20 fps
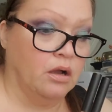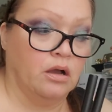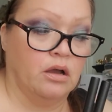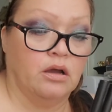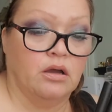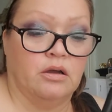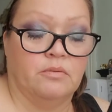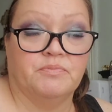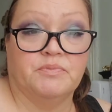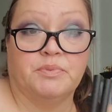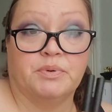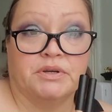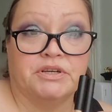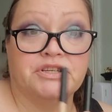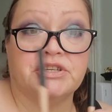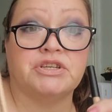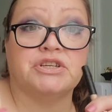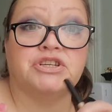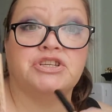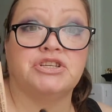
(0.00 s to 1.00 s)
Um,
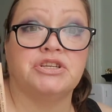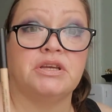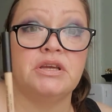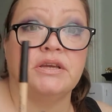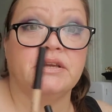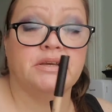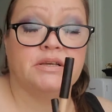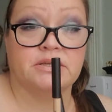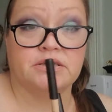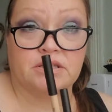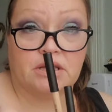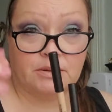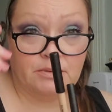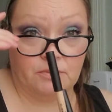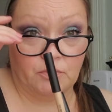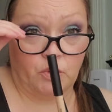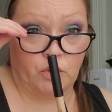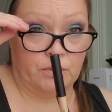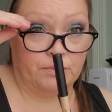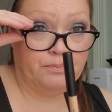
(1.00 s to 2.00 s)
Parisian Chic is a
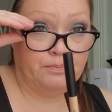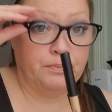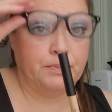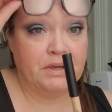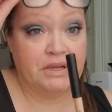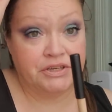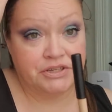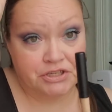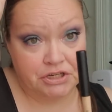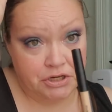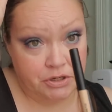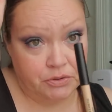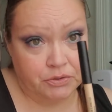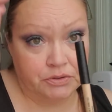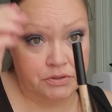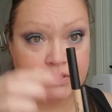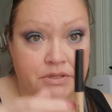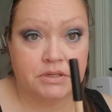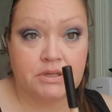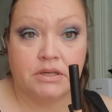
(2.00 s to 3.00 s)
more
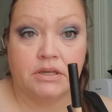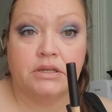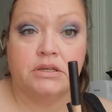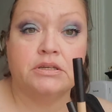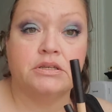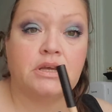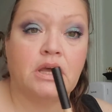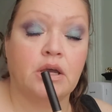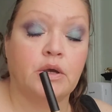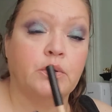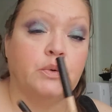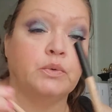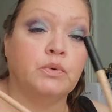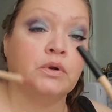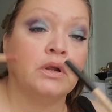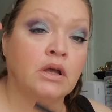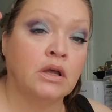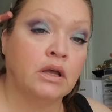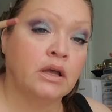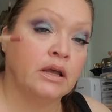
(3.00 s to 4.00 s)
peachier skin
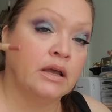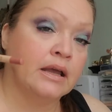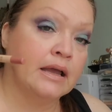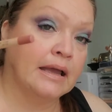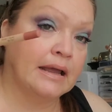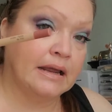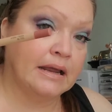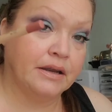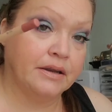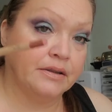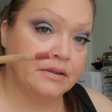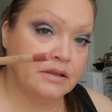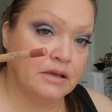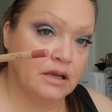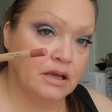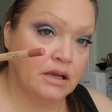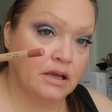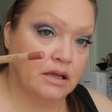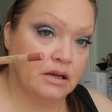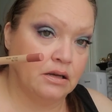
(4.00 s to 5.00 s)
tone, and
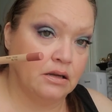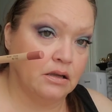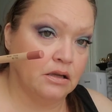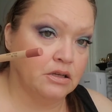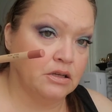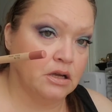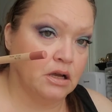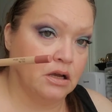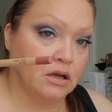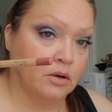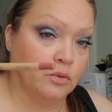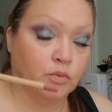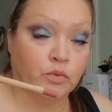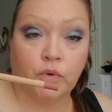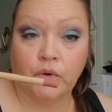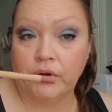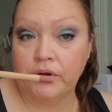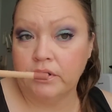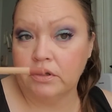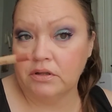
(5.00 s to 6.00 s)
then uh,
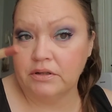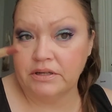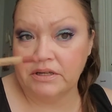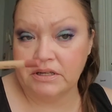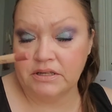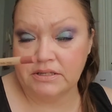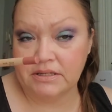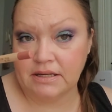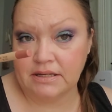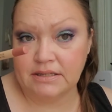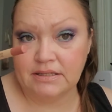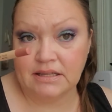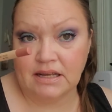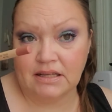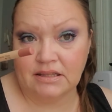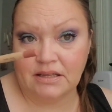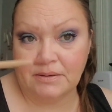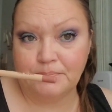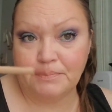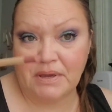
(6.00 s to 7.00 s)
Royal is a
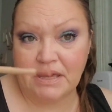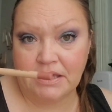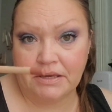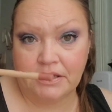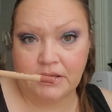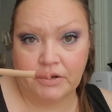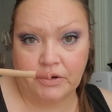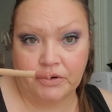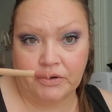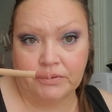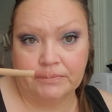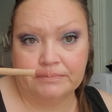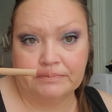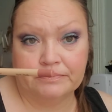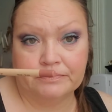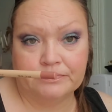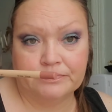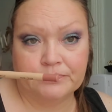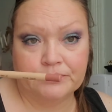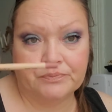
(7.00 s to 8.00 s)
slightly pinkier
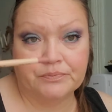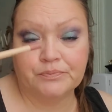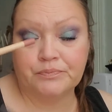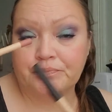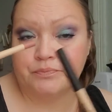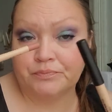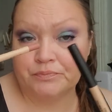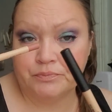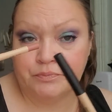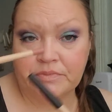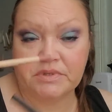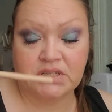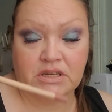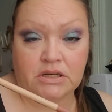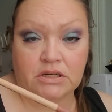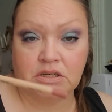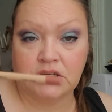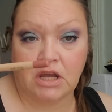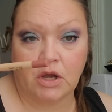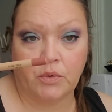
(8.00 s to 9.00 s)

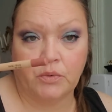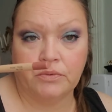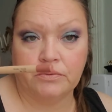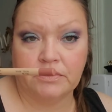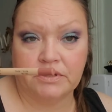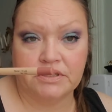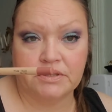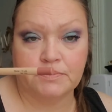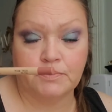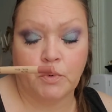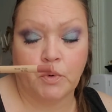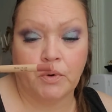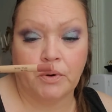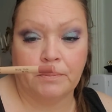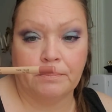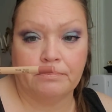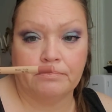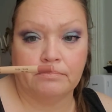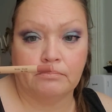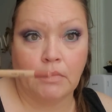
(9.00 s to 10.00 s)
skin tone. It's
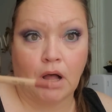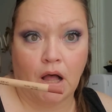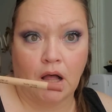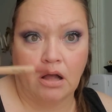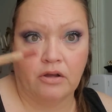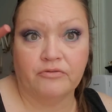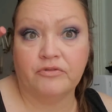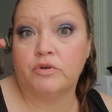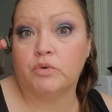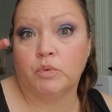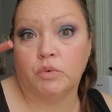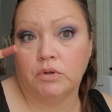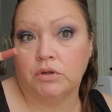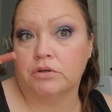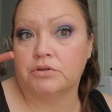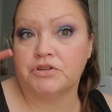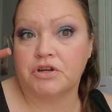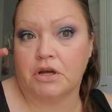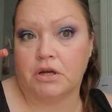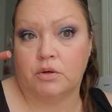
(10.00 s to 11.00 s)
more mauve,
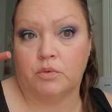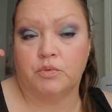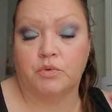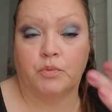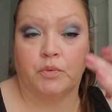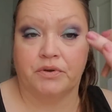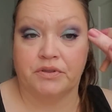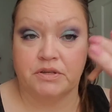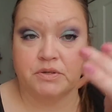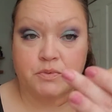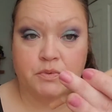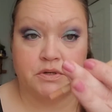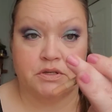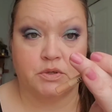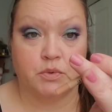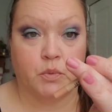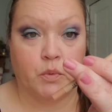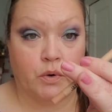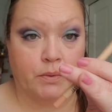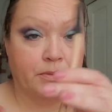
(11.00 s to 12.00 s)
cooler tone, where this one
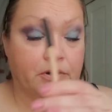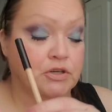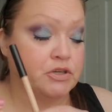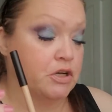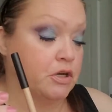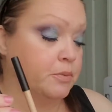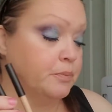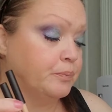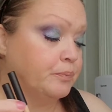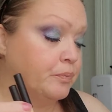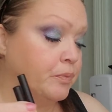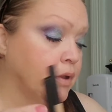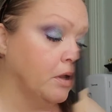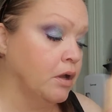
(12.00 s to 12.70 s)
is a warmer tone.